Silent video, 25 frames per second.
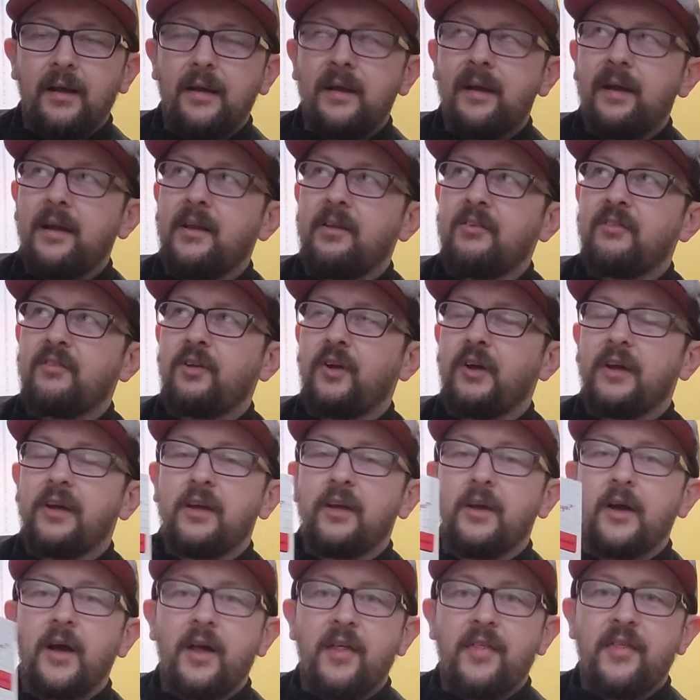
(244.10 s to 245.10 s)
it's like
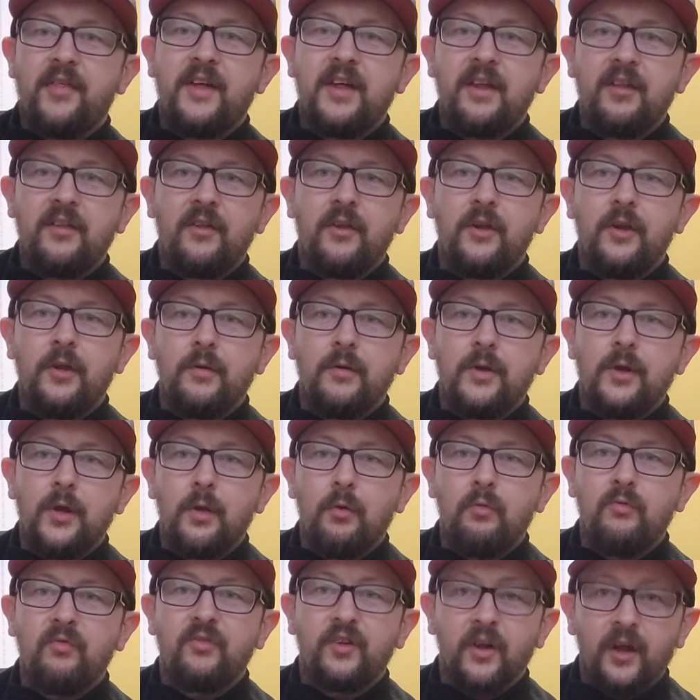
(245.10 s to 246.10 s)
a thing that you
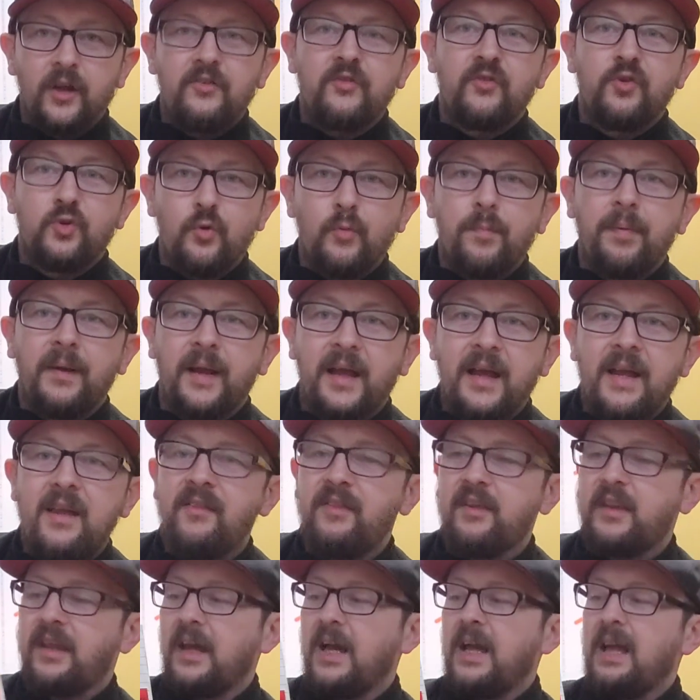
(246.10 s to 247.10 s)
use to play
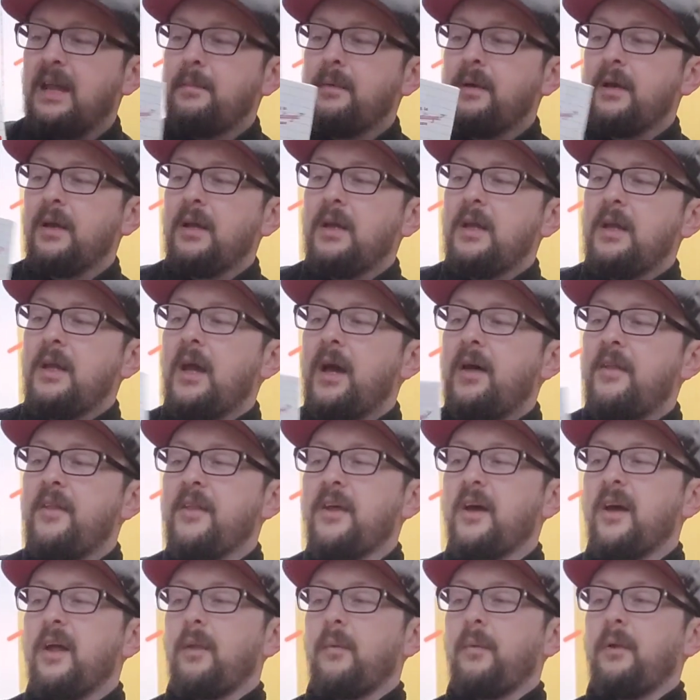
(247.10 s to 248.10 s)
the game, and the
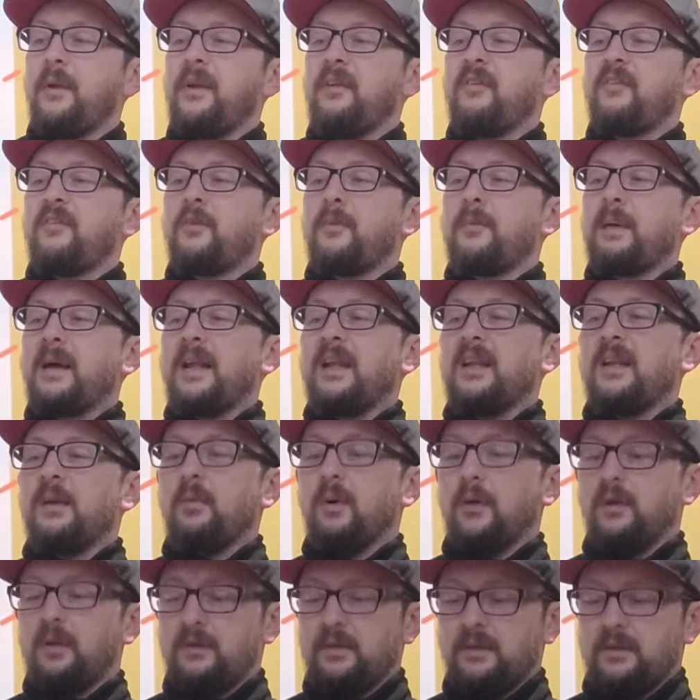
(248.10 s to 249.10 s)
other one is the
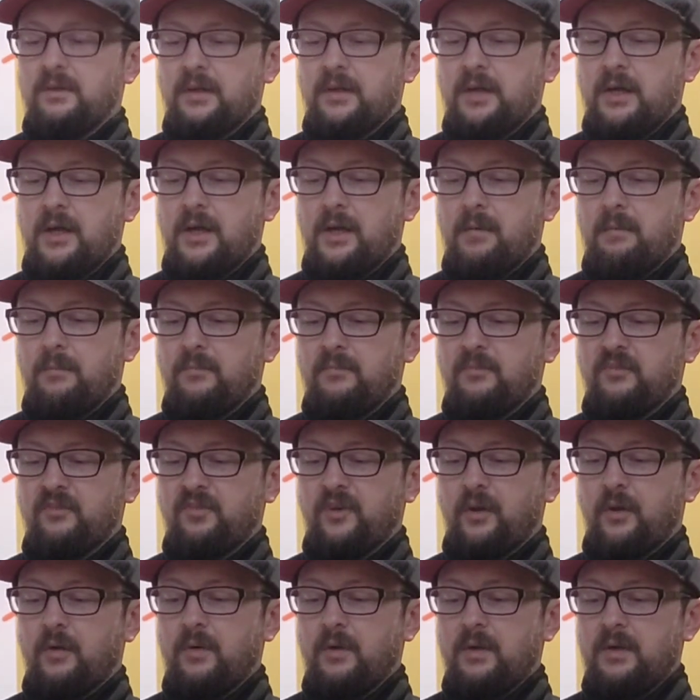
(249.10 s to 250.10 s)
manual.
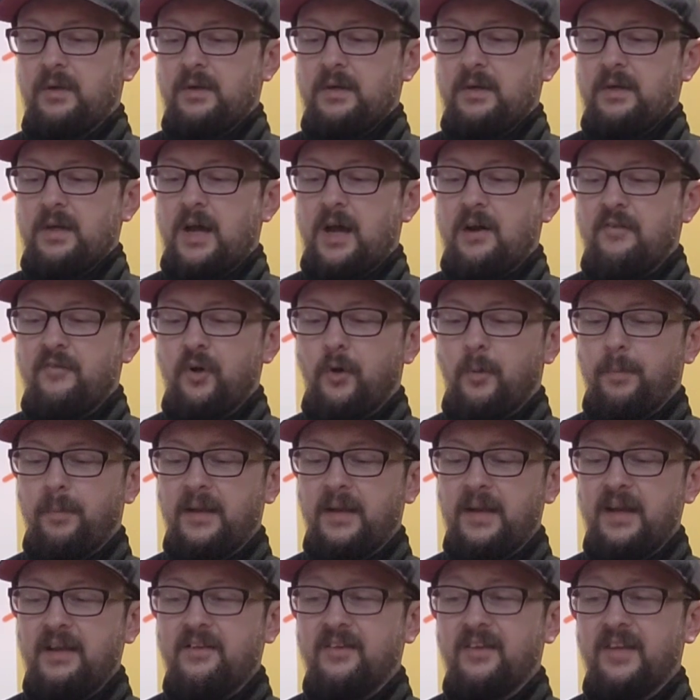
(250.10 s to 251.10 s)
So I've not
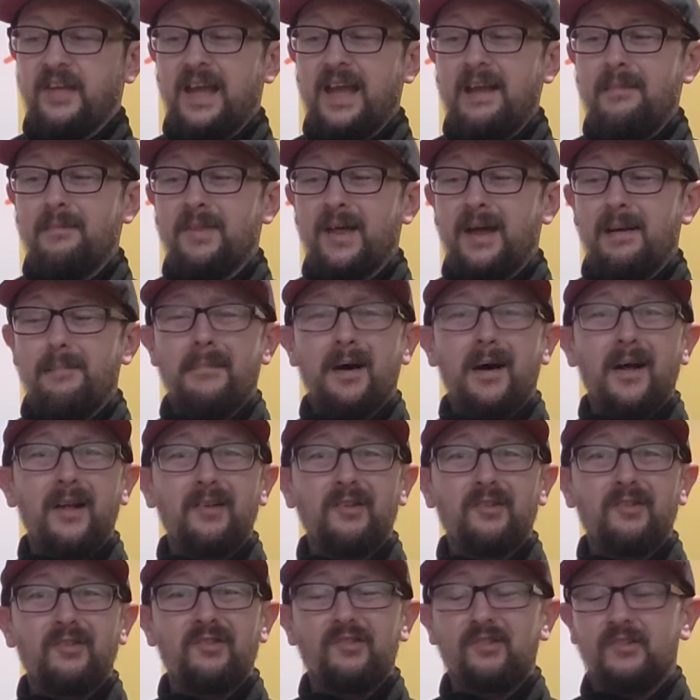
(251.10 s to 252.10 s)
played the game that
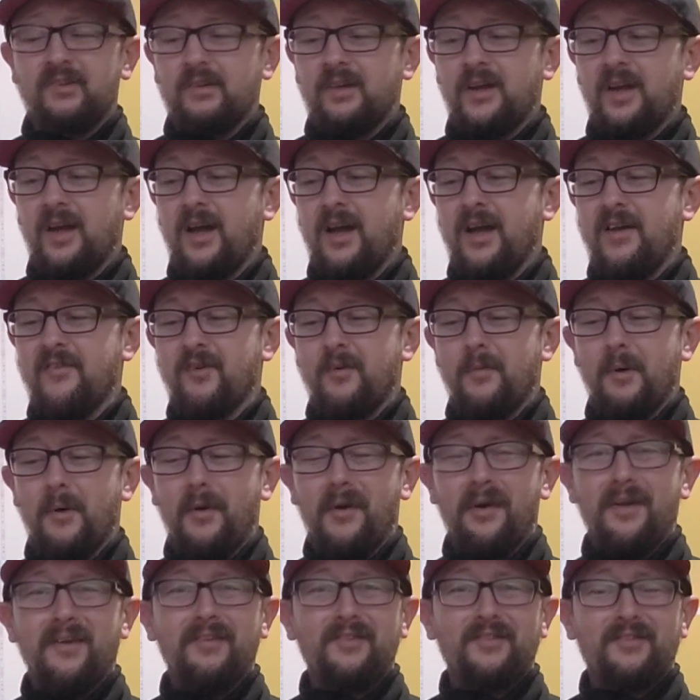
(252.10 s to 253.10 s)
much, if I'm
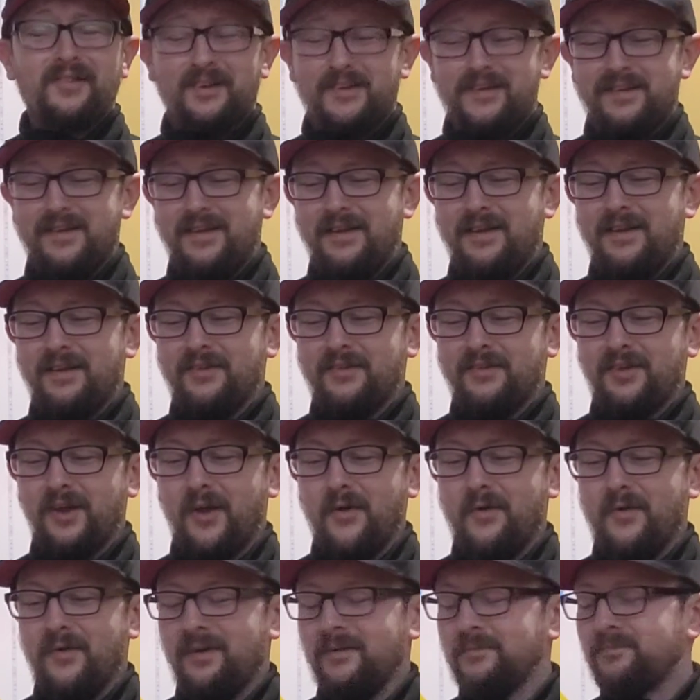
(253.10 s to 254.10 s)
honest. So,
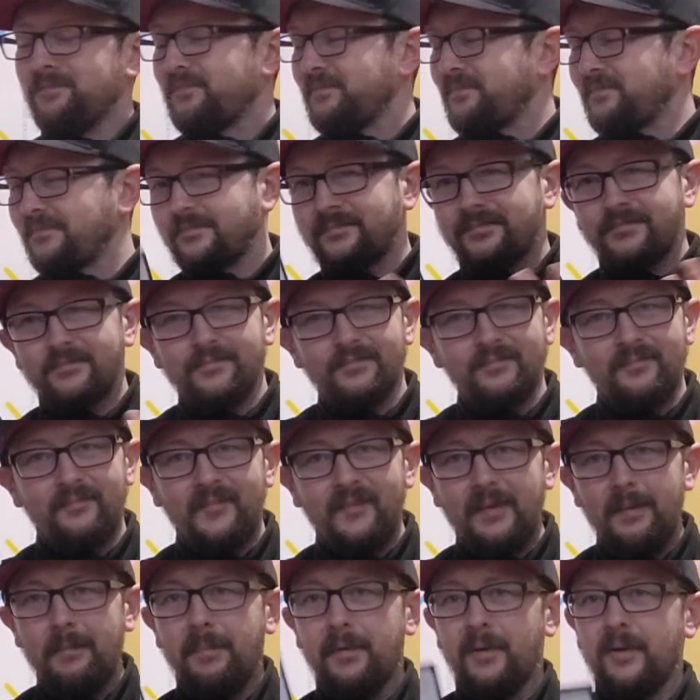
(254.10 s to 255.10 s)

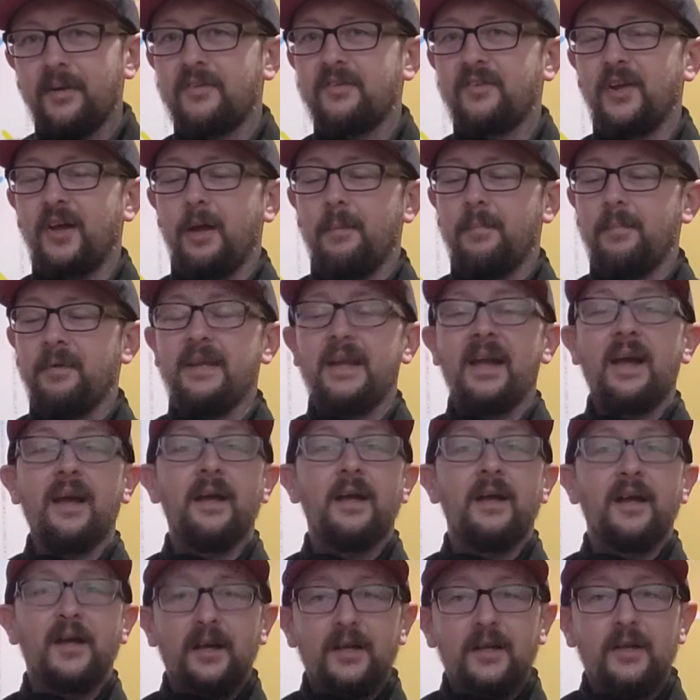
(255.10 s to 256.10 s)
but yeah,
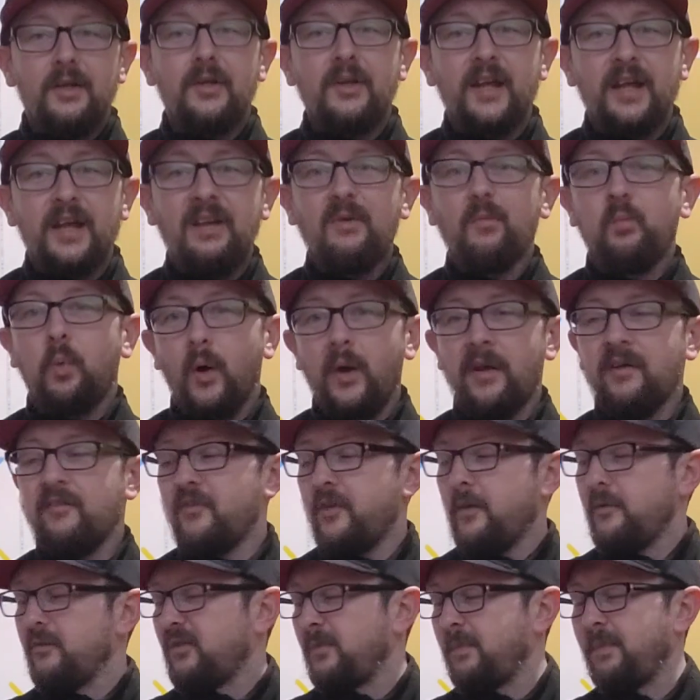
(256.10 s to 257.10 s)
you need one of
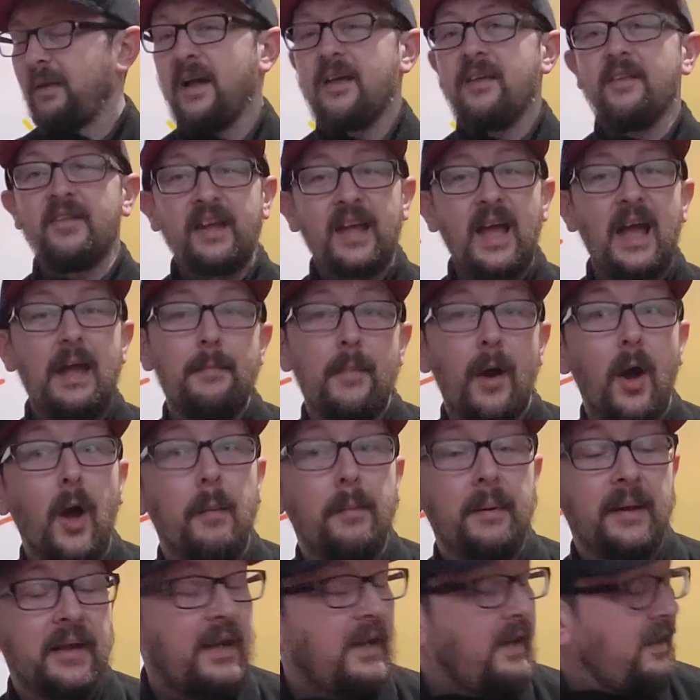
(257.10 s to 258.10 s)
them to play the game, I
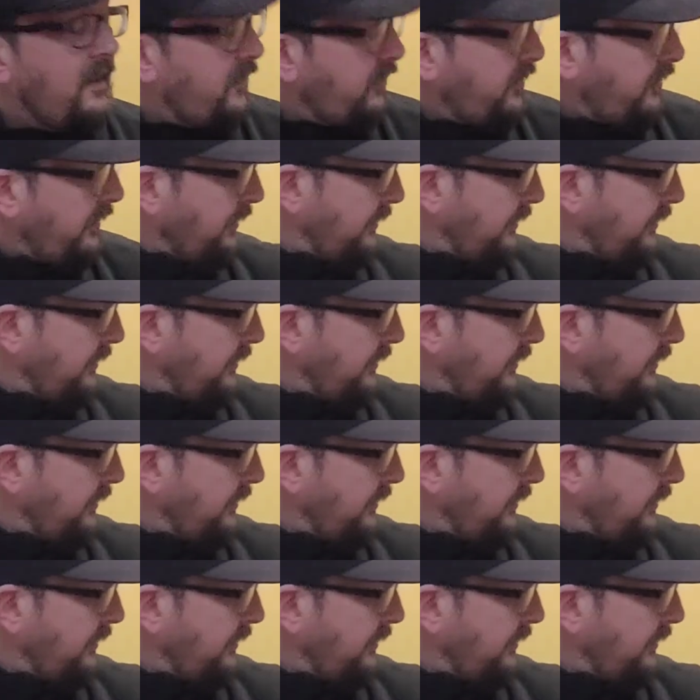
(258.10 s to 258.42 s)
believe.